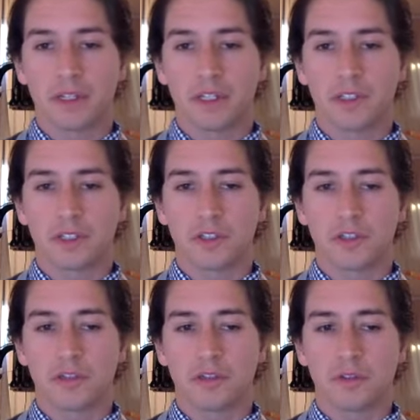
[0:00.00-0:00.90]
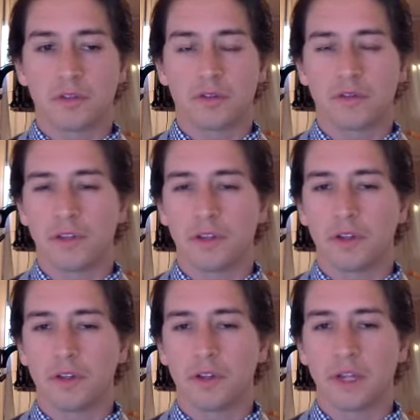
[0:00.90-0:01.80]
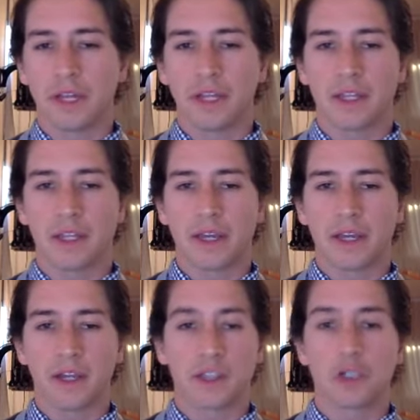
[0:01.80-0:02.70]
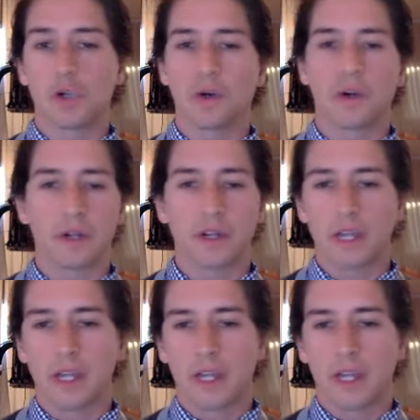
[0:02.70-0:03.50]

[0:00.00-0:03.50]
It shouldn't feel like a chore.